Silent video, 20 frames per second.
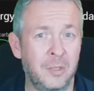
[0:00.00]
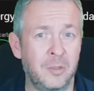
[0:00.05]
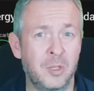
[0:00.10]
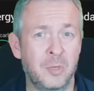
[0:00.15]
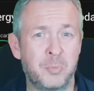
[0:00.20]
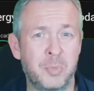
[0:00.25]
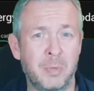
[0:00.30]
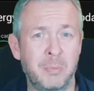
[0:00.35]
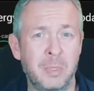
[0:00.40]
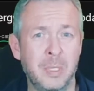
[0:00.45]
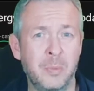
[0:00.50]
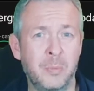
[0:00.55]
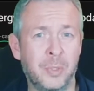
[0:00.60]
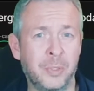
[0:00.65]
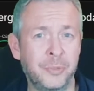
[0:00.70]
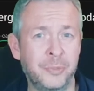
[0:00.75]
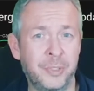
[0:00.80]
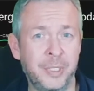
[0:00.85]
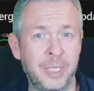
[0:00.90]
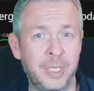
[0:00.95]
You're probably
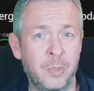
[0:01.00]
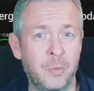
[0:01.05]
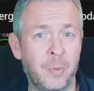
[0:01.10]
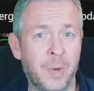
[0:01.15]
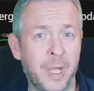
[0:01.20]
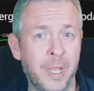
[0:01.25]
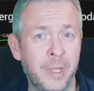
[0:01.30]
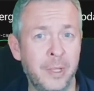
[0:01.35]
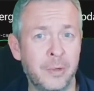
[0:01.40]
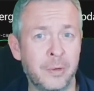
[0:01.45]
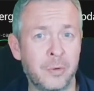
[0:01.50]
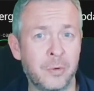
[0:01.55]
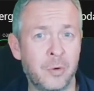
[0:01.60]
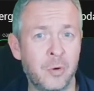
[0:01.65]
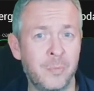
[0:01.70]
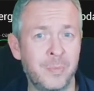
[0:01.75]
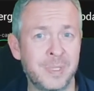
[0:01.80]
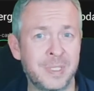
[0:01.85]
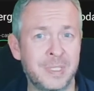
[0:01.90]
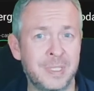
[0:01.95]
wondering why your
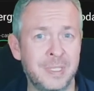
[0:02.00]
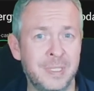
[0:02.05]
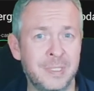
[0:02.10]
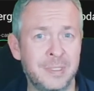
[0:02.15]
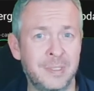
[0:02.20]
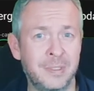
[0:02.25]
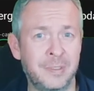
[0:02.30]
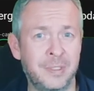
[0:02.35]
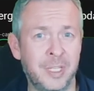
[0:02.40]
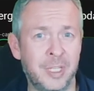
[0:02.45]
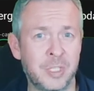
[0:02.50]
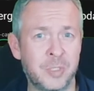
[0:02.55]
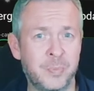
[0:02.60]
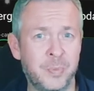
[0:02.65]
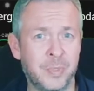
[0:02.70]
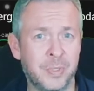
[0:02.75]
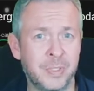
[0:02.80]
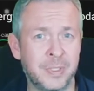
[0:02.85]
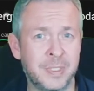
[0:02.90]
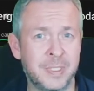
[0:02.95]
Home Assistant
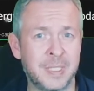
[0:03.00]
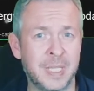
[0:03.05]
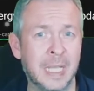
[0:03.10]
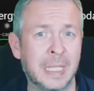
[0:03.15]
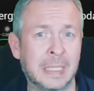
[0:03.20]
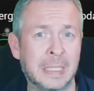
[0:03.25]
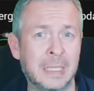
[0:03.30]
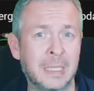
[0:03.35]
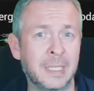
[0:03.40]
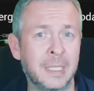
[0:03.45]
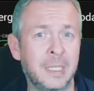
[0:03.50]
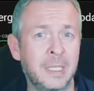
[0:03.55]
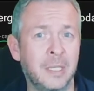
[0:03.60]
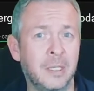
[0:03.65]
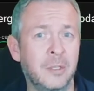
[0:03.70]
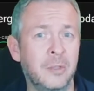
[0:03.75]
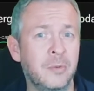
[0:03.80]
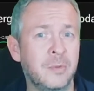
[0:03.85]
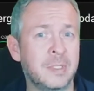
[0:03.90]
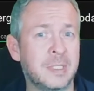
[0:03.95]
dashboard
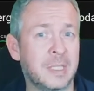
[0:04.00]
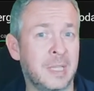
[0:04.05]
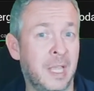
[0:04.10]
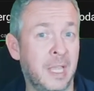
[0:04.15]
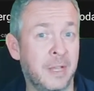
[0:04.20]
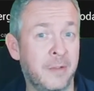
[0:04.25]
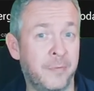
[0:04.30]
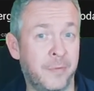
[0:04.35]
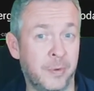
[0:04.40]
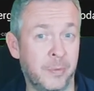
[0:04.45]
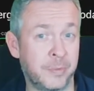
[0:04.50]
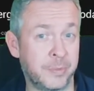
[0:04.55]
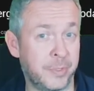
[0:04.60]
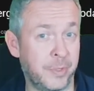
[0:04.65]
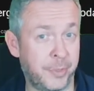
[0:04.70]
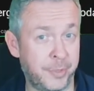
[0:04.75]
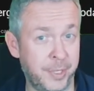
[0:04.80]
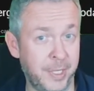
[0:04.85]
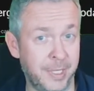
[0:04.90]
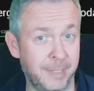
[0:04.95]
suddenly looks like
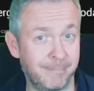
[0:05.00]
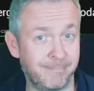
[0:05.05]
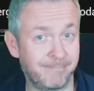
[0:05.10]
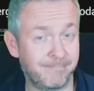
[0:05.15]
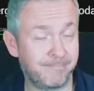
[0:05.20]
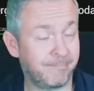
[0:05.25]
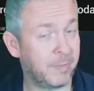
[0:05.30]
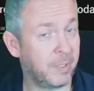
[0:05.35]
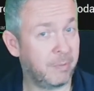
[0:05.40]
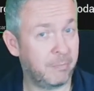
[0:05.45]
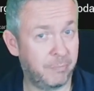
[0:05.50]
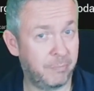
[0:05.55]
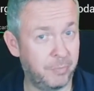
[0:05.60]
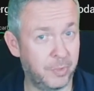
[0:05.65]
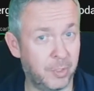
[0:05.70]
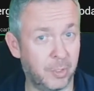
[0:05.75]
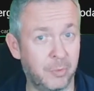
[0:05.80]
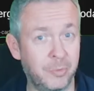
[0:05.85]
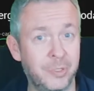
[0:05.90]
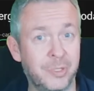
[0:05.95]
Frozen 3.
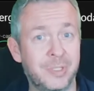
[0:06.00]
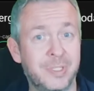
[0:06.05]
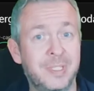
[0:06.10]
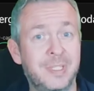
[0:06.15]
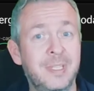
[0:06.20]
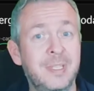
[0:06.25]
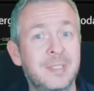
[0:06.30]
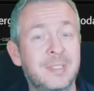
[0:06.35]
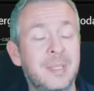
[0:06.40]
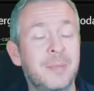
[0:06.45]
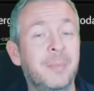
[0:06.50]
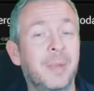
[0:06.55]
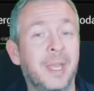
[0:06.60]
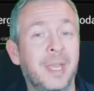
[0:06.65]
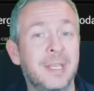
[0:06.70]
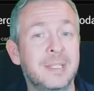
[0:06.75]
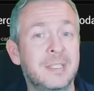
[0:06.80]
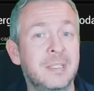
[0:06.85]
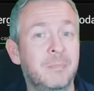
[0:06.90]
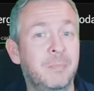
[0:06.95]
No, your system
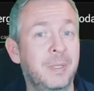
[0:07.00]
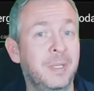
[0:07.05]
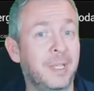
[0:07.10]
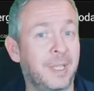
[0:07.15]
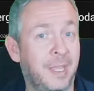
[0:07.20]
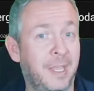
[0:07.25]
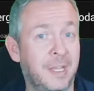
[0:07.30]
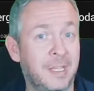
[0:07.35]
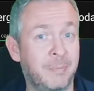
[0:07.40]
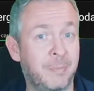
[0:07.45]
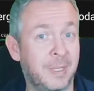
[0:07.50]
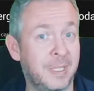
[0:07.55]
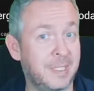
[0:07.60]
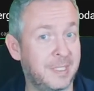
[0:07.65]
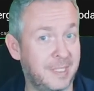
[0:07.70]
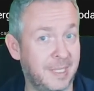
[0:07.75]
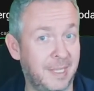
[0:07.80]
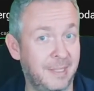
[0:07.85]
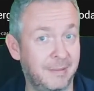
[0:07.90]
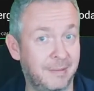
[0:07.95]
hasn't been hacked by
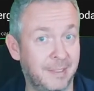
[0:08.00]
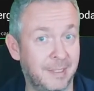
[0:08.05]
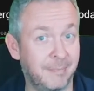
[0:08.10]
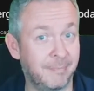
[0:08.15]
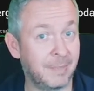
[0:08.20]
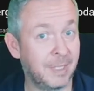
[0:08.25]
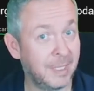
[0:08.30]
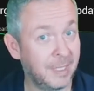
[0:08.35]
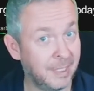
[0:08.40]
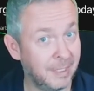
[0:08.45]
Santa.